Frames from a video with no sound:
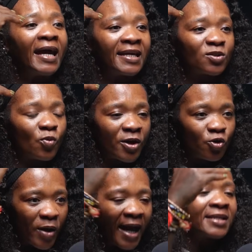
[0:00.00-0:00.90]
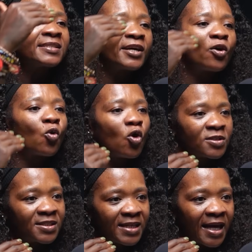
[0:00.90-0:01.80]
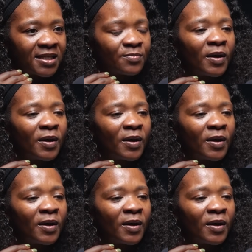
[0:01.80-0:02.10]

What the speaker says: It's where you enter your God state.